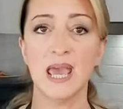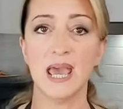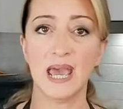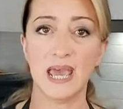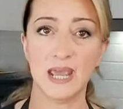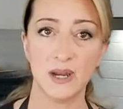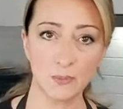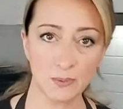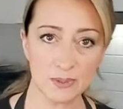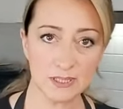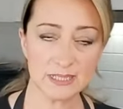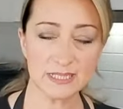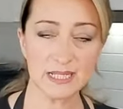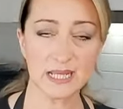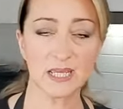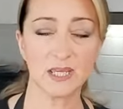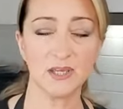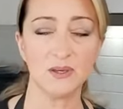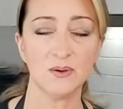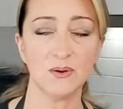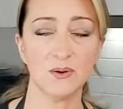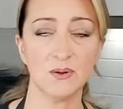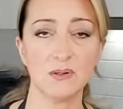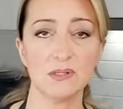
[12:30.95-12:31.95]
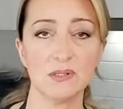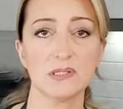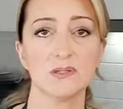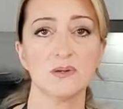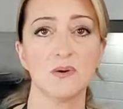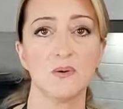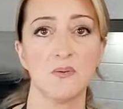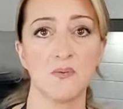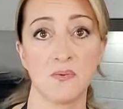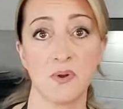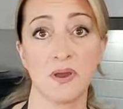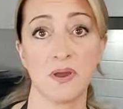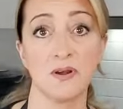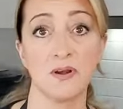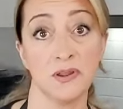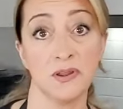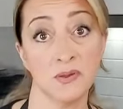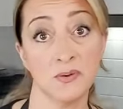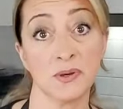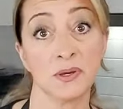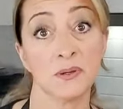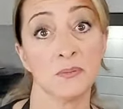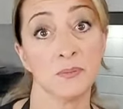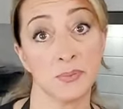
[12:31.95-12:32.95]
and will take you also where
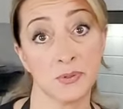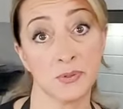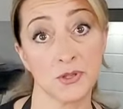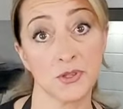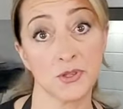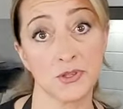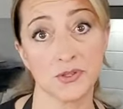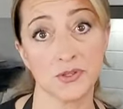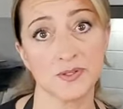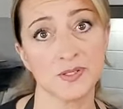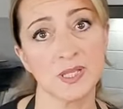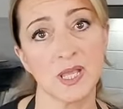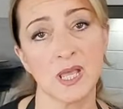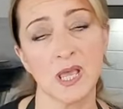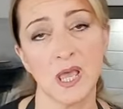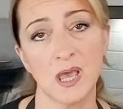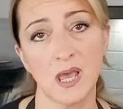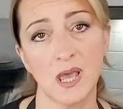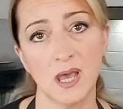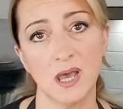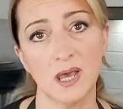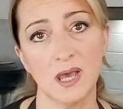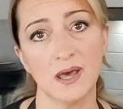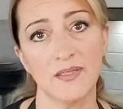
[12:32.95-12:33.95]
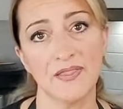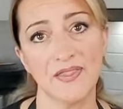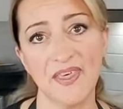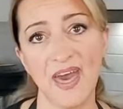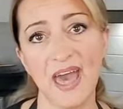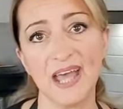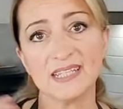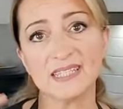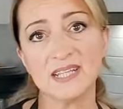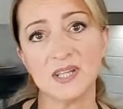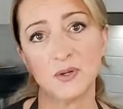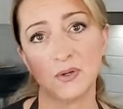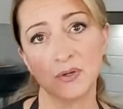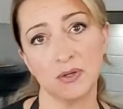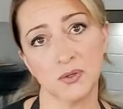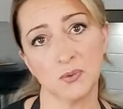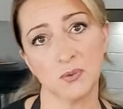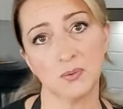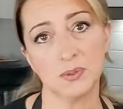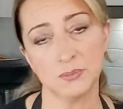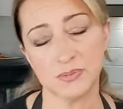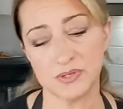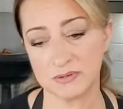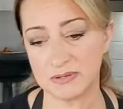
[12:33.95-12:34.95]
you can purchase that, and then you
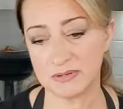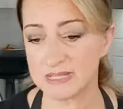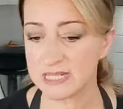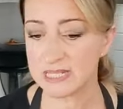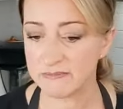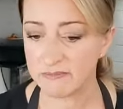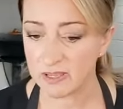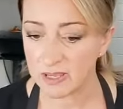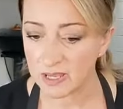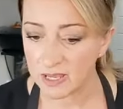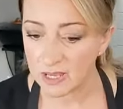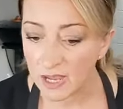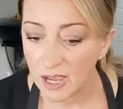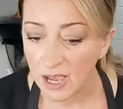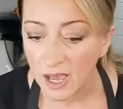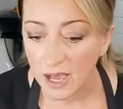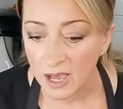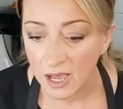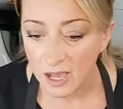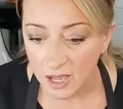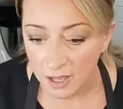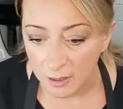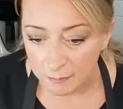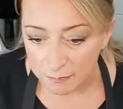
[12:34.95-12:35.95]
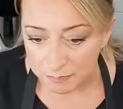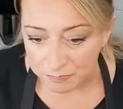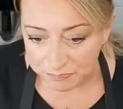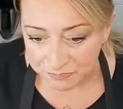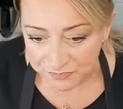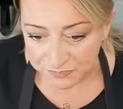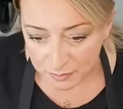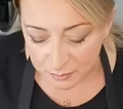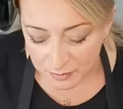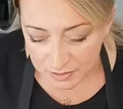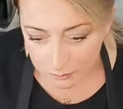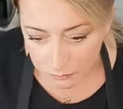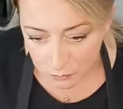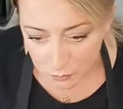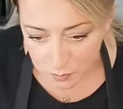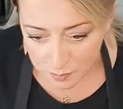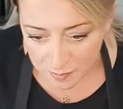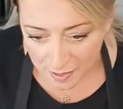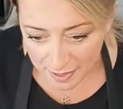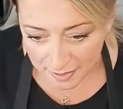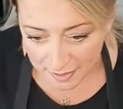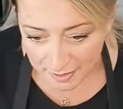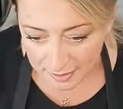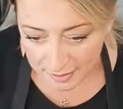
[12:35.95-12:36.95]
will be receiving the mini book
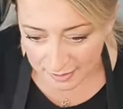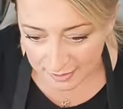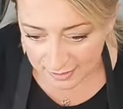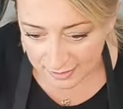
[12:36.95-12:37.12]
by